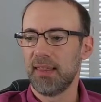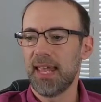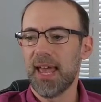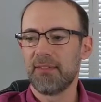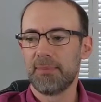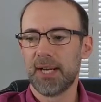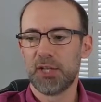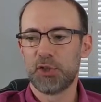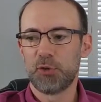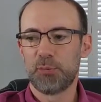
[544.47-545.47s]
they have them at a
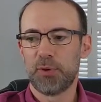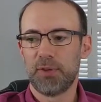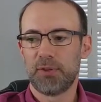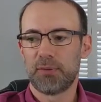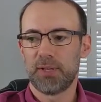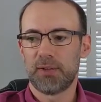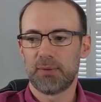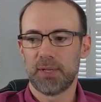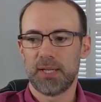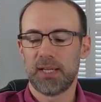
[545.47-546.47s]

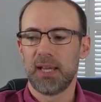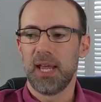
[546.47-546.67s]
2.33.